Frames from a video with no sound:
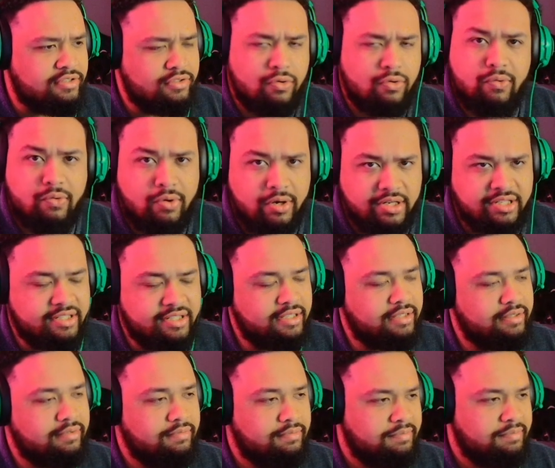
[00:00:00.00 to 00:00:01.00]
towards it.
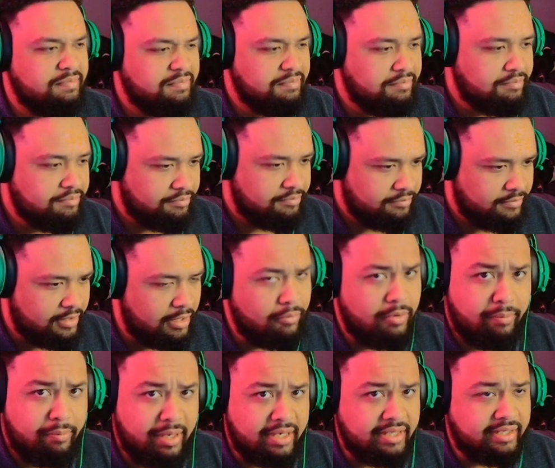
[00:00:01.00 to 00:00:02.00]
And we're
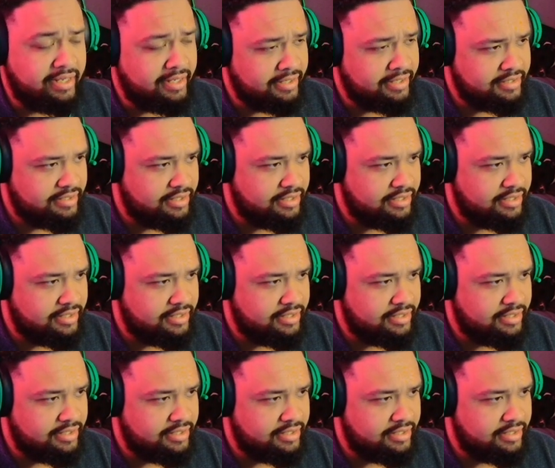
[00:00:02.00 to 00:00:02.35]
about to get into